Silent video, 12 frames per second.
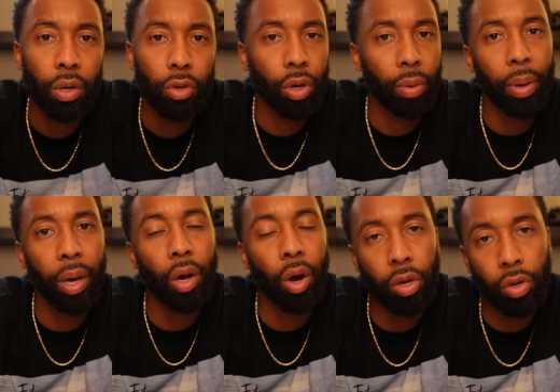You can
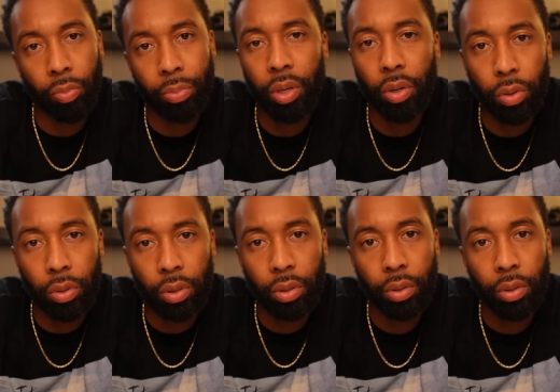pay all your
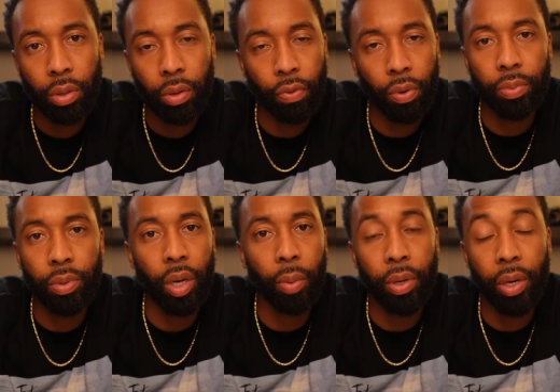bills from
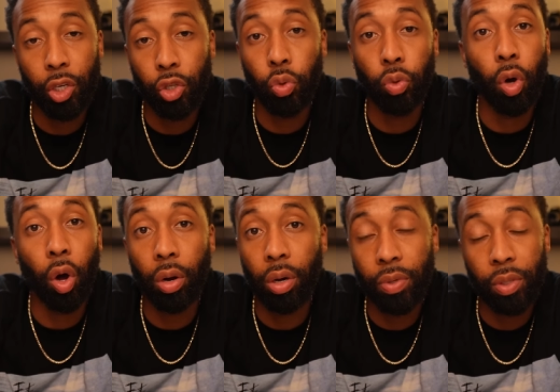something that you
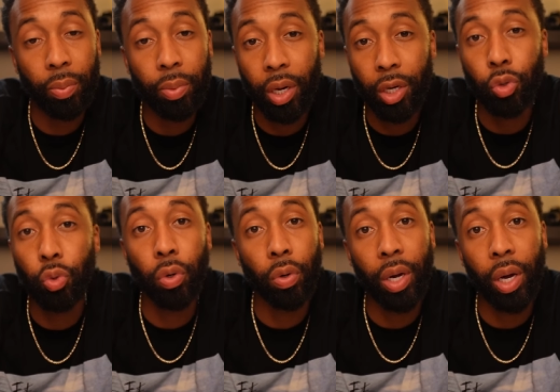thought of and something that you
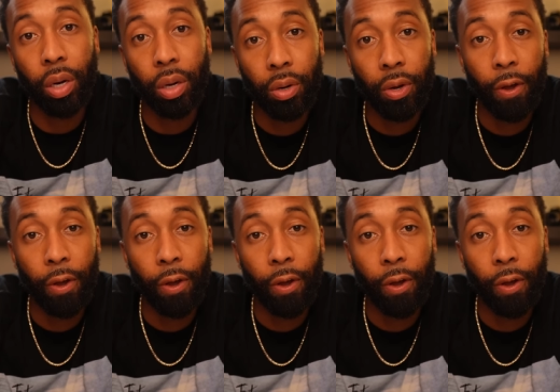created